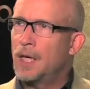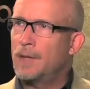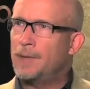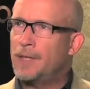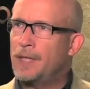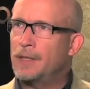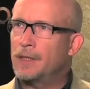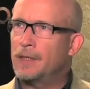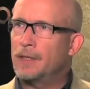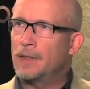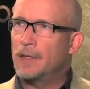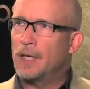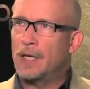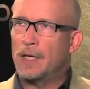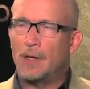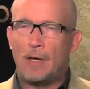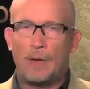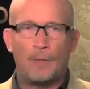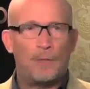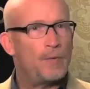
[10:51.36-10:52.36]
I mean,
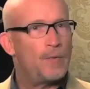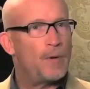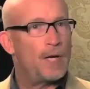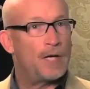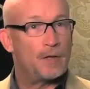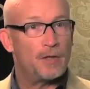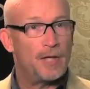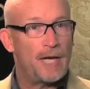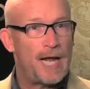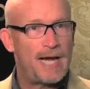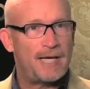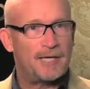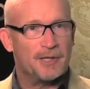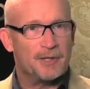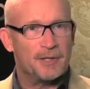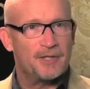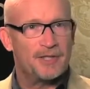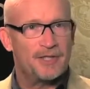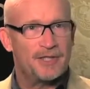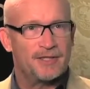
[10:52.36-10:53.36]
we wanted good
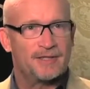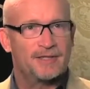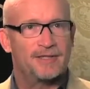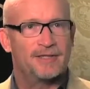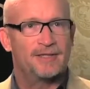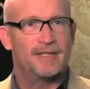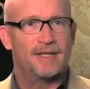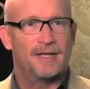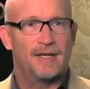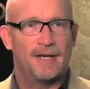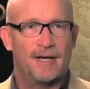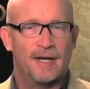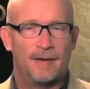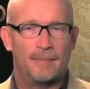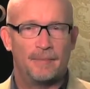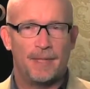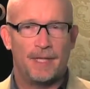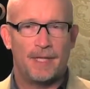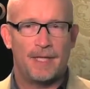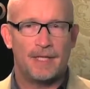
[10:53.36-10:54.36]
actors
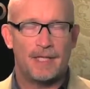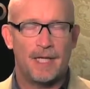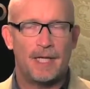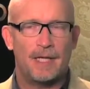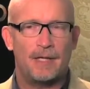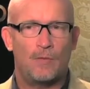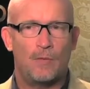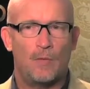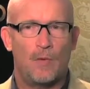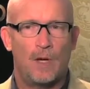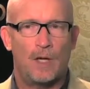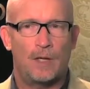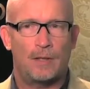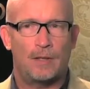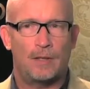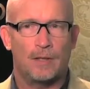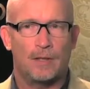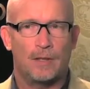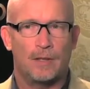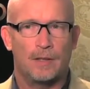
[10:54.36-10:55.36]
because I didn't
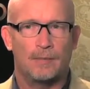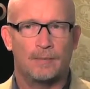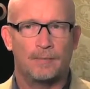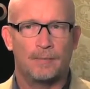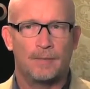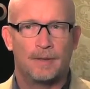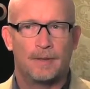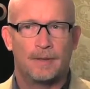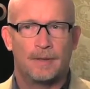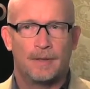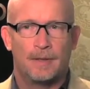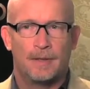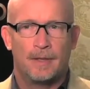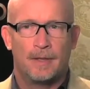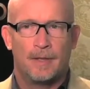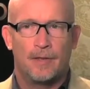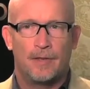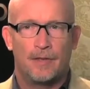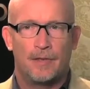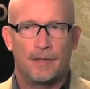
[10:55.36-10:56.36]
want
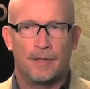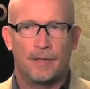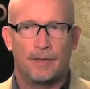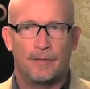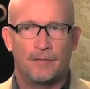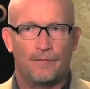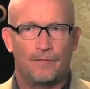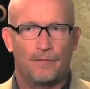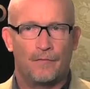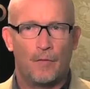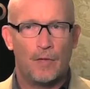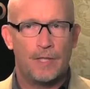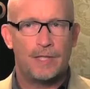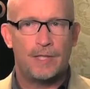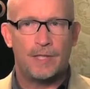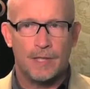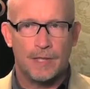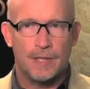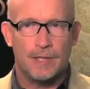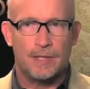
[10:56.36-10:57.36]
the
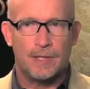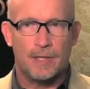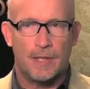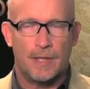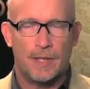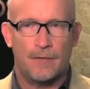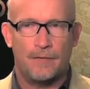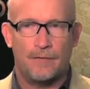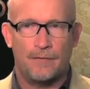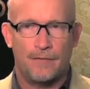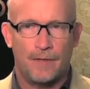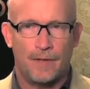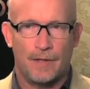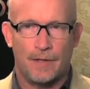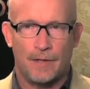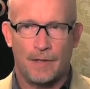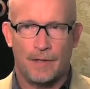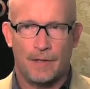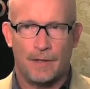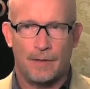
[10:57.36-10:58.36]
voices
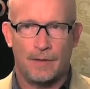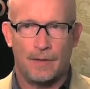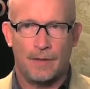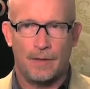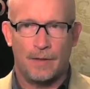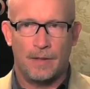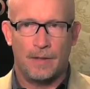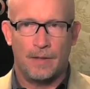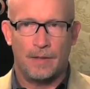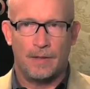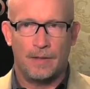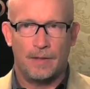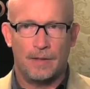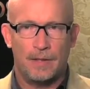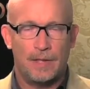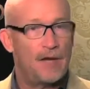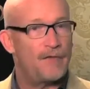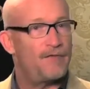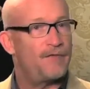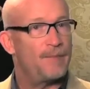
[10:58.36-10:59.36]
of the
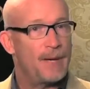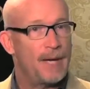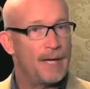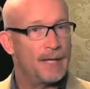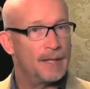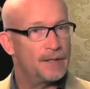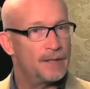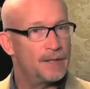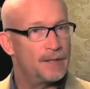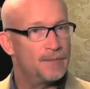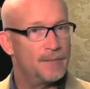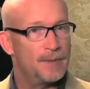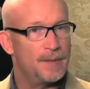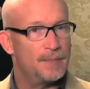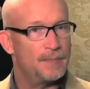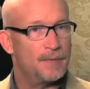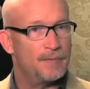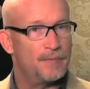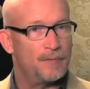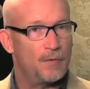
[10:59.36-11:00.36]
deaf men to
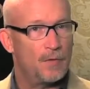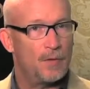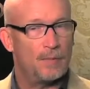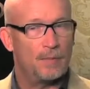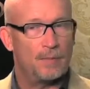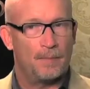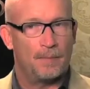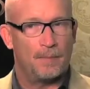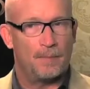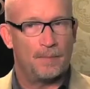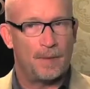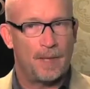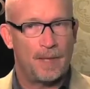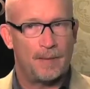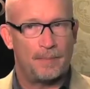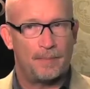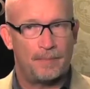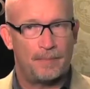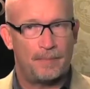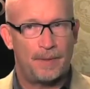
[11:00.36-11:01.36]
be performed
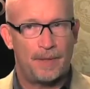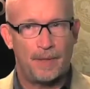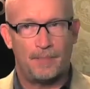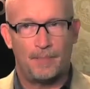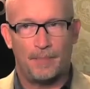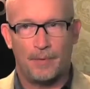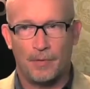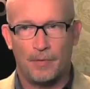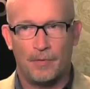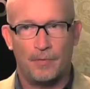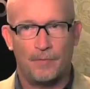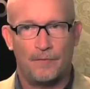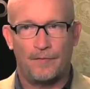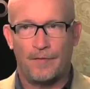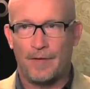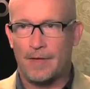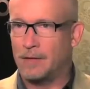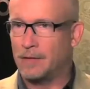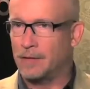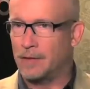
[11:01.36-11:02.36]
by people
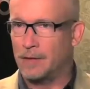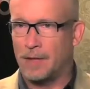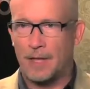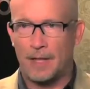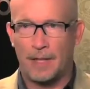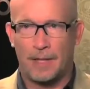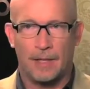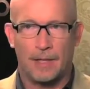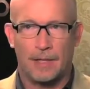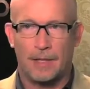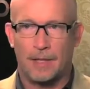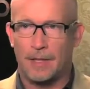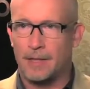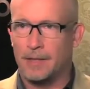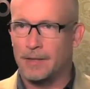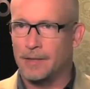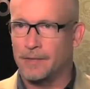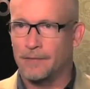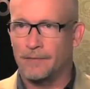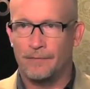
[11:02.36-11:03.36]
felt like a
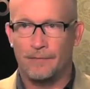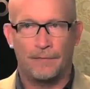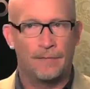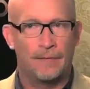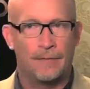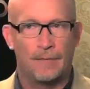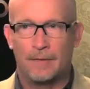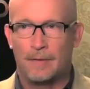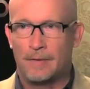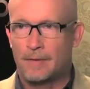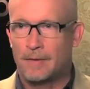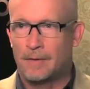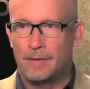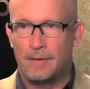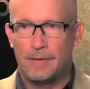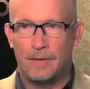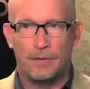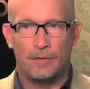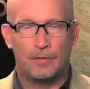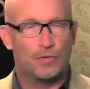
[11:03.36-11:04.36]
kind of,
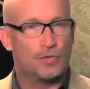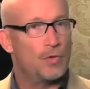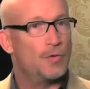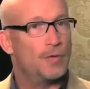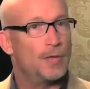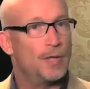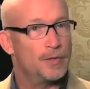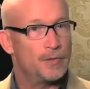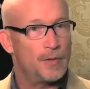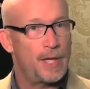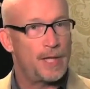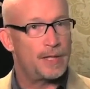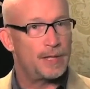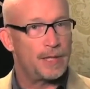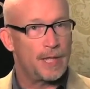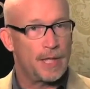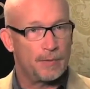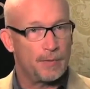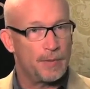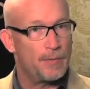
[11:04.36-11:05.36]
you know, droney
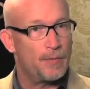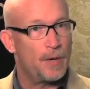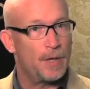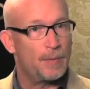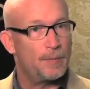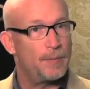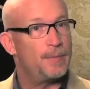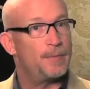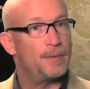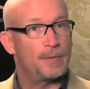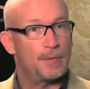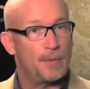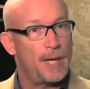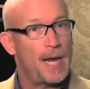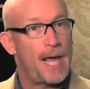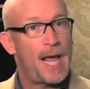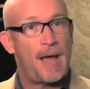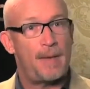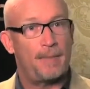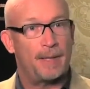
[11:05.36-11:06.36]
translator. We wanted people
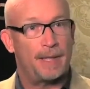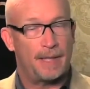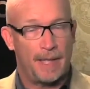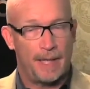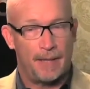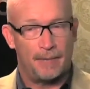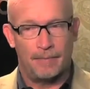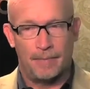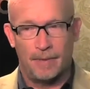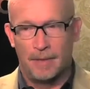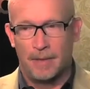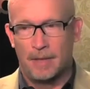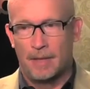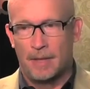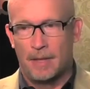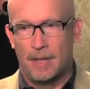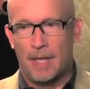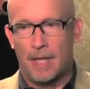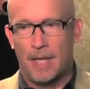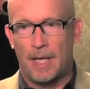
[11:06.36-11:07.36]
to inhabit them,
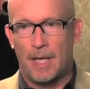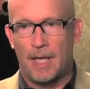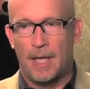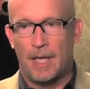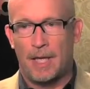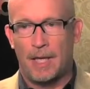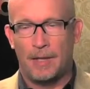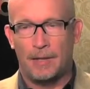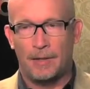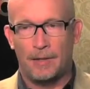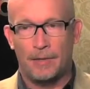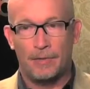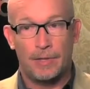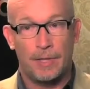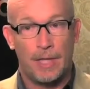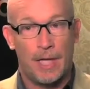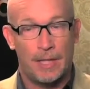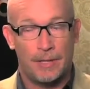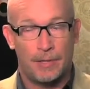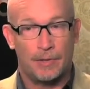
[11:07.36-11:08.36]
and
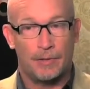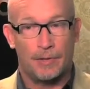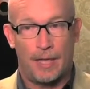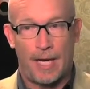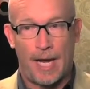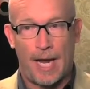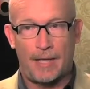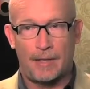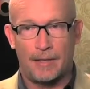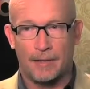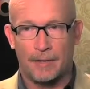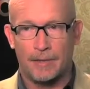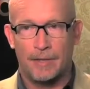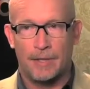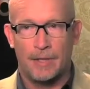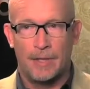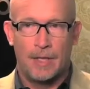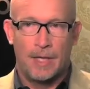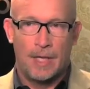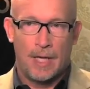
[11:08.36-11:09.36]
those guys are good
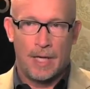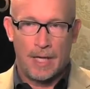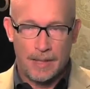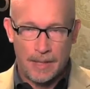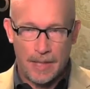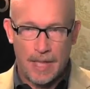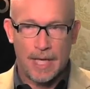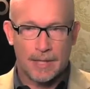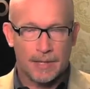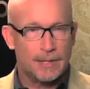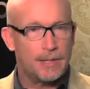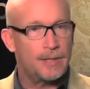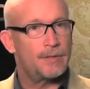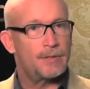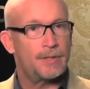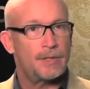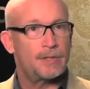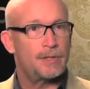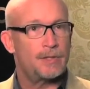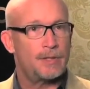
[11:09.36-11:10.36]
actors. And yes,
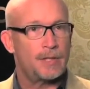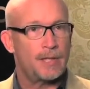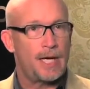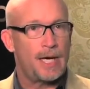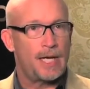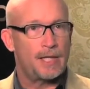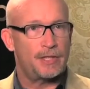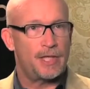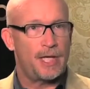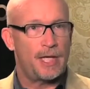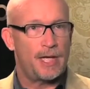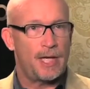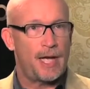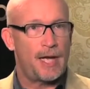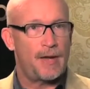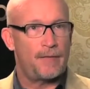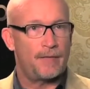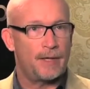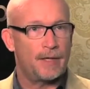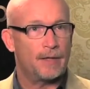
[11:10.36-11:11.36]
there's a certain cachet
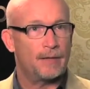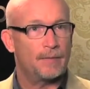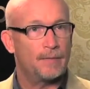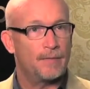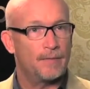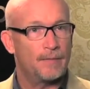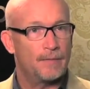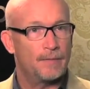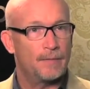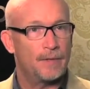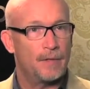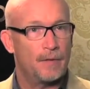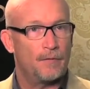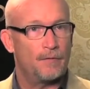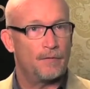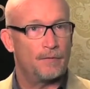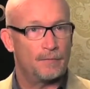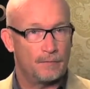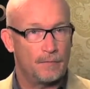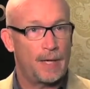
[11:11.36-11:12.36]
to having, you
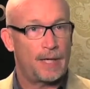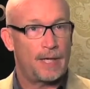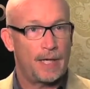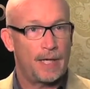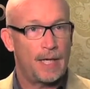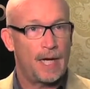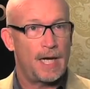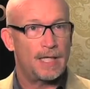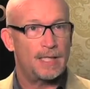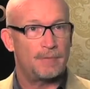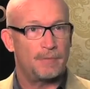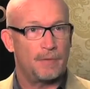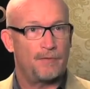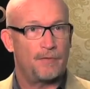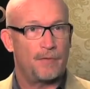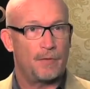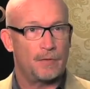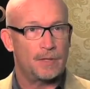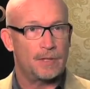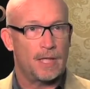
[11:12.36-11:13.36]
know,
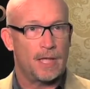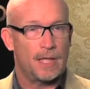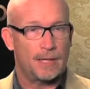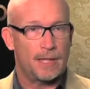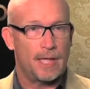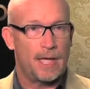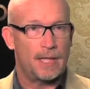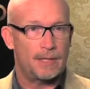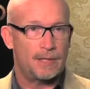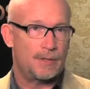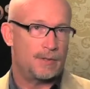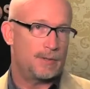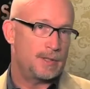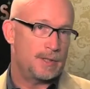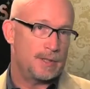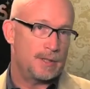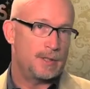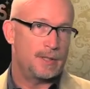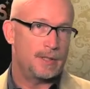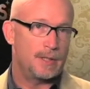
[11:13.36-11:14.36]
recognizable folks like that,
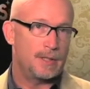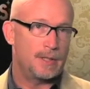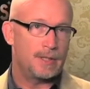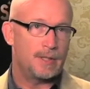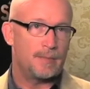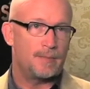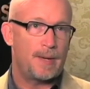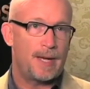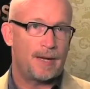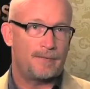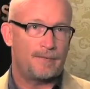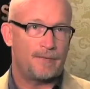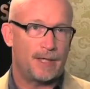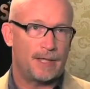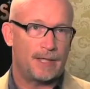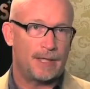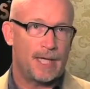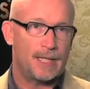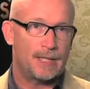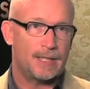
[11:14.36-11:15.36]
so it's a
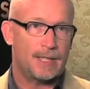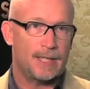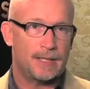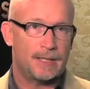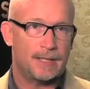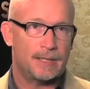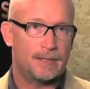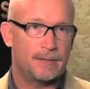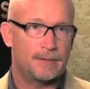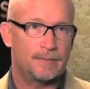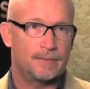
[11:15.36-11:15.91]
benefit in that sense.